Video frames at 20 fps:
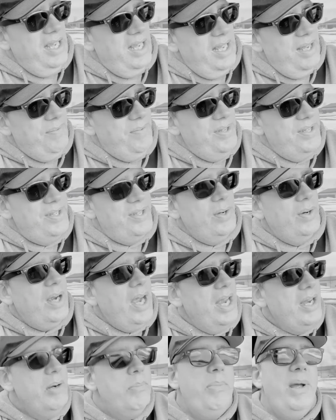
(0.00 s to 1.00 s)
if you still
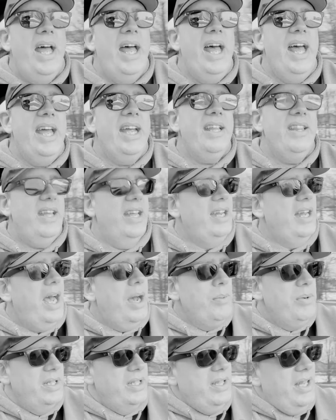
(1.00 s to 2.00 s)
got your bag, then
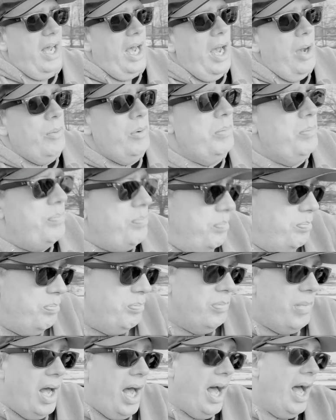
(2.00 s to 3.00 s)

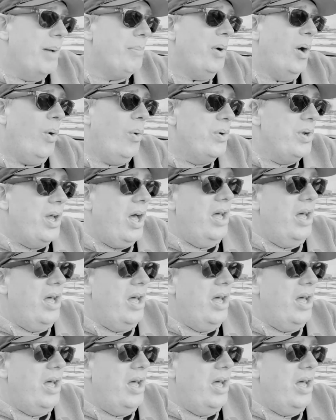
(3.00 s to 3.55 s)
I'm holding